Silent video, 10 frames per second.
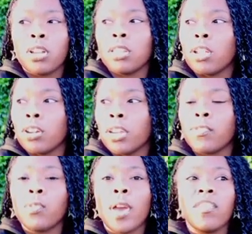alert
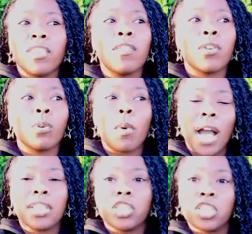if you have never
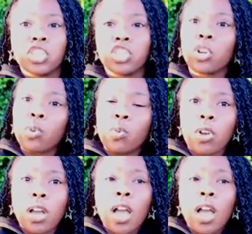watched the show.